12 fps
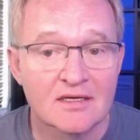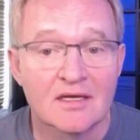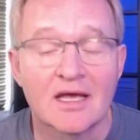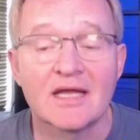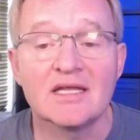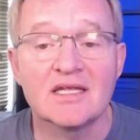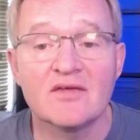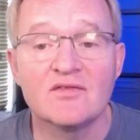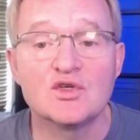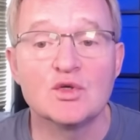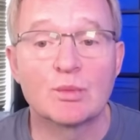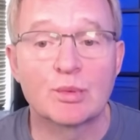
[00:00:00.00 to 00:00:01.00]
and it
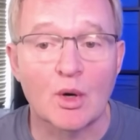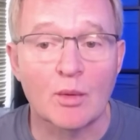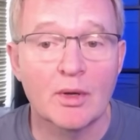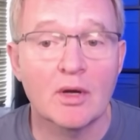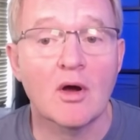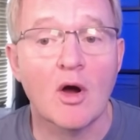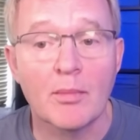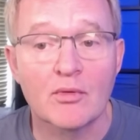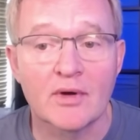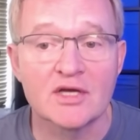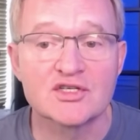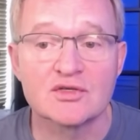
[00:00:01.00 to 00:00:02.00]
gives you proper
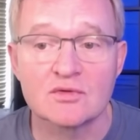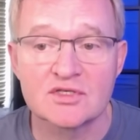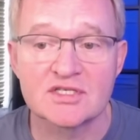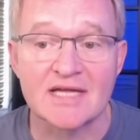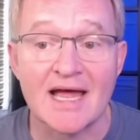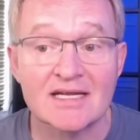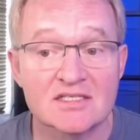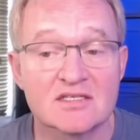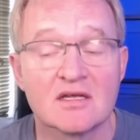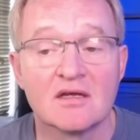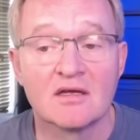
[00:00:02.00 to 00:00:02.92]
operational stats,